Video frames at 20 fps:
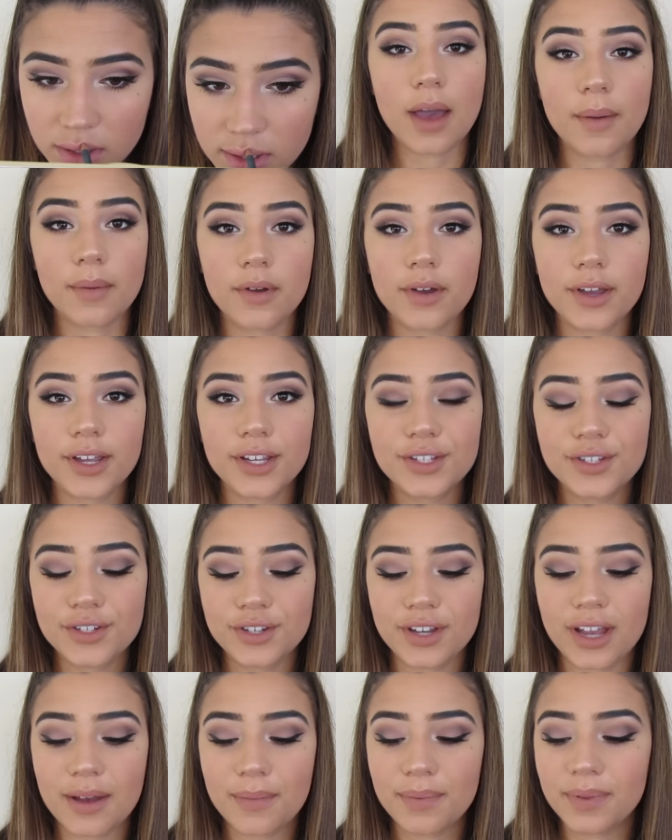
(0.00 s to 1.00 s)
I'm going
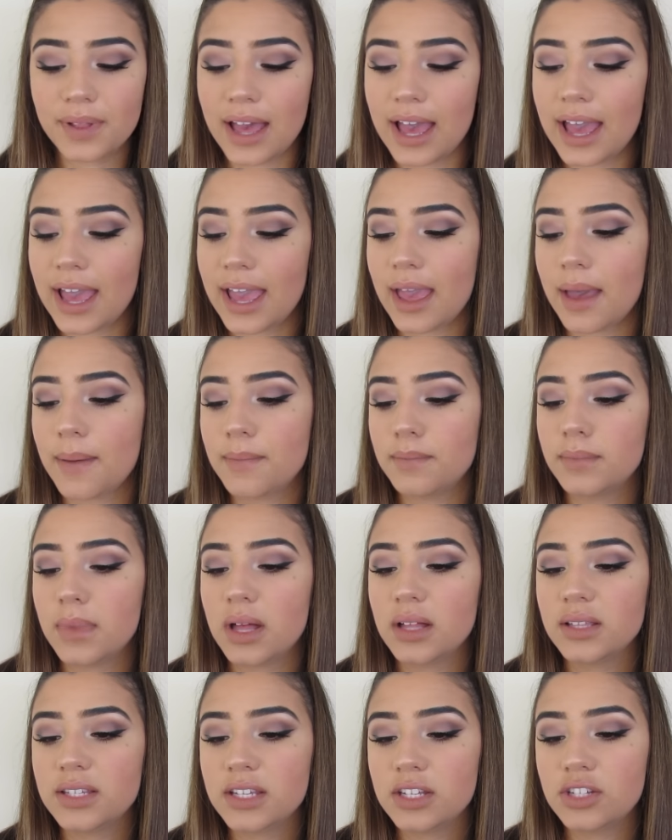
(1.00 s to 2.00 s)
to apply
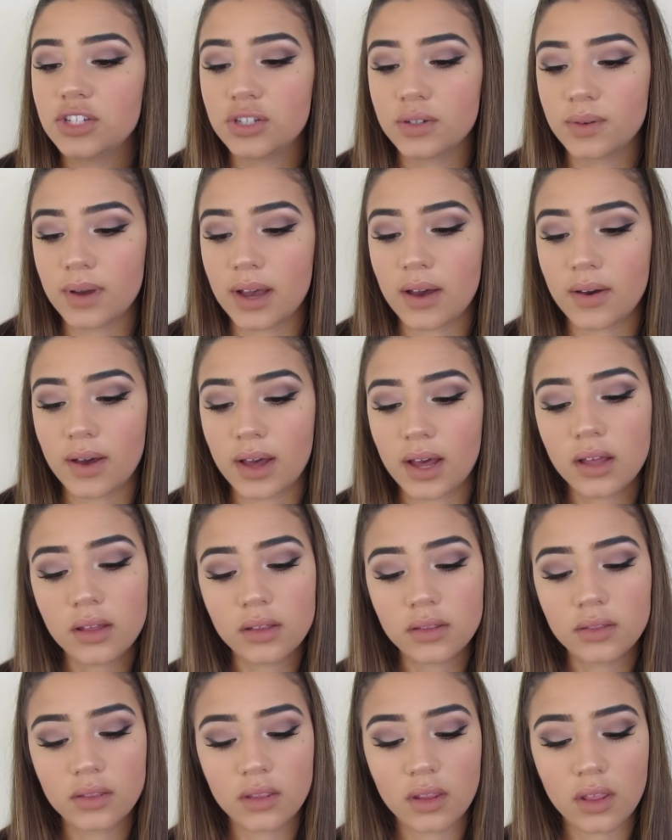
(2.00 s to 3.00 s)
Melted Chihuahua
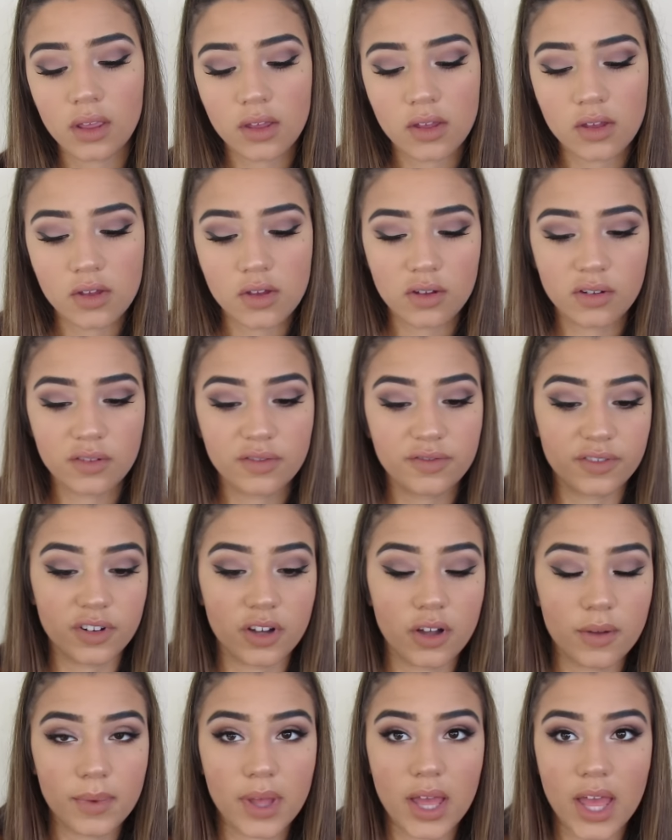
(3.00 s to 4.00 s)

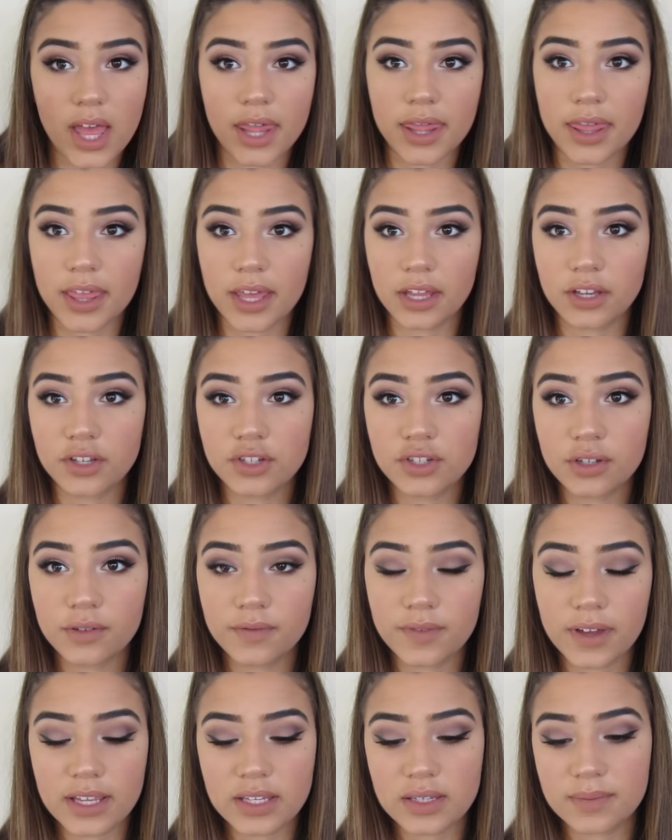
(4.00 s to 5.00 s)
from the Too
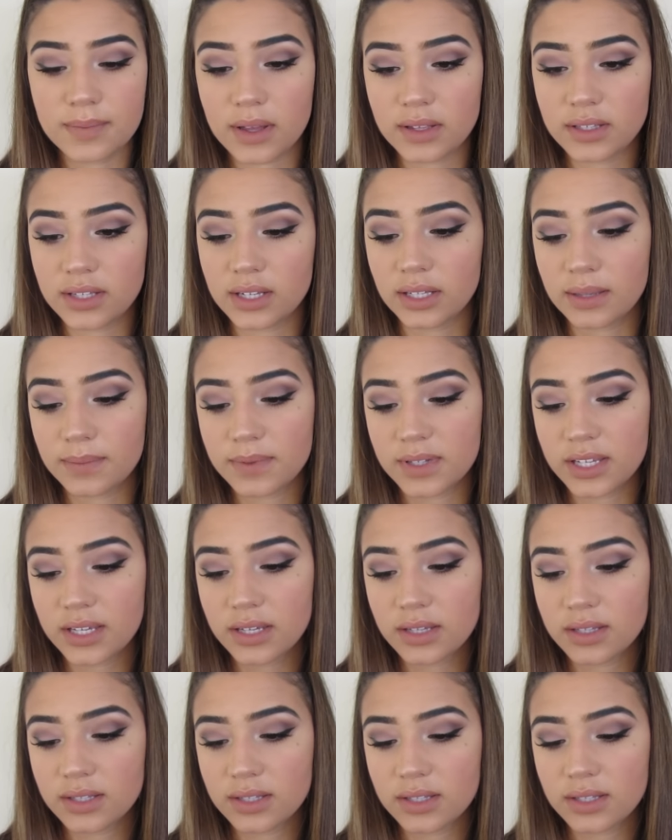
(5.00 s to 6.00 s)
Faced Melted
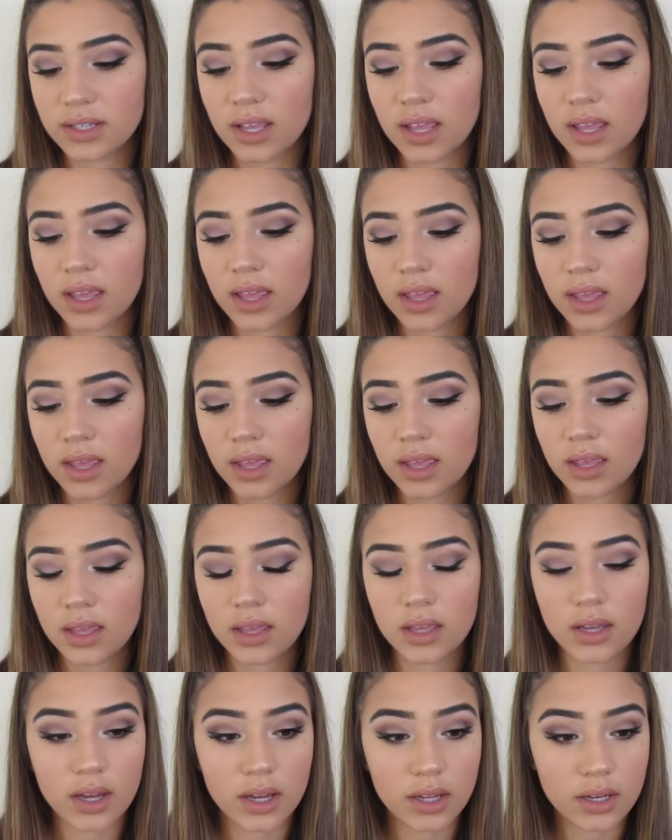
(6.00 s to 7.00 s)
Lipsticks.
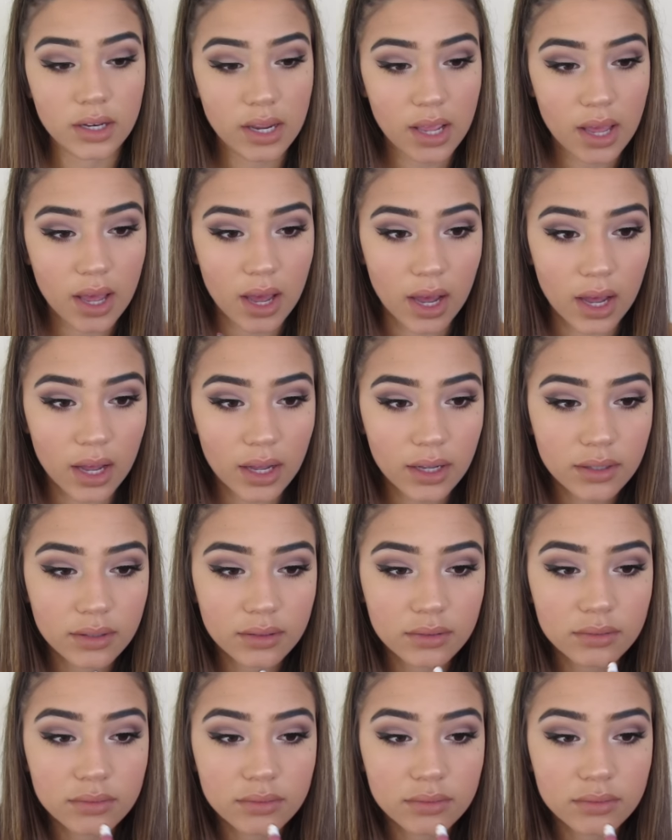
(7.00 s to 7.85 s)
Yeah.